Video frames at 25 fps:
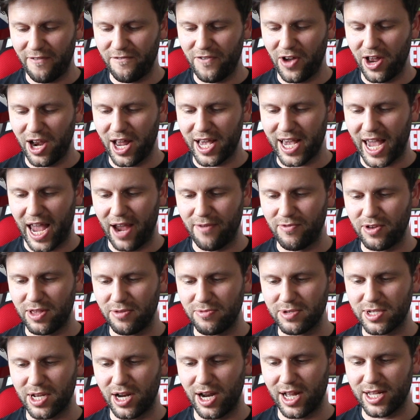felt like everything
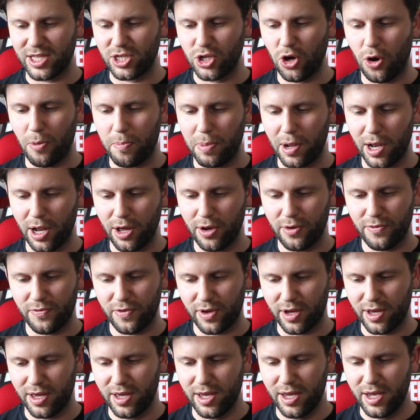was going to like topple
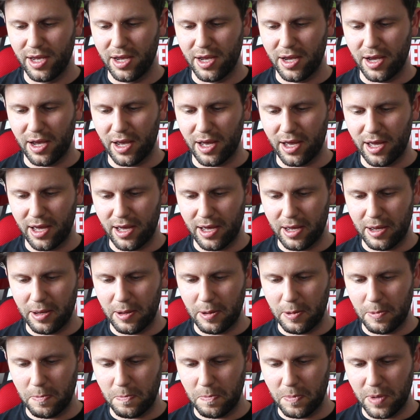over
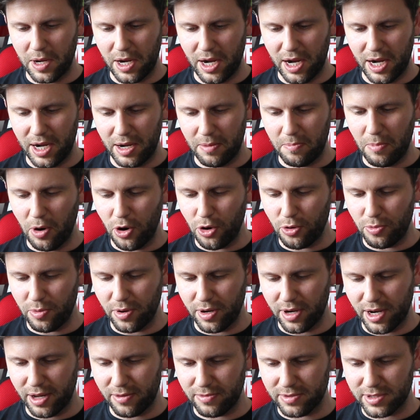um, in a
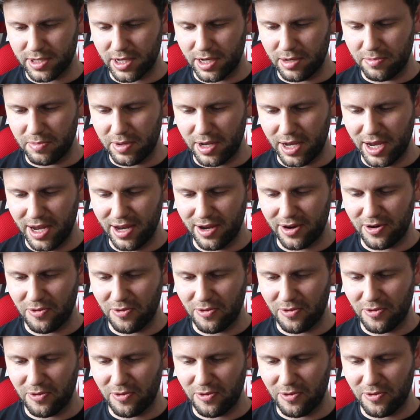moment. That was going to be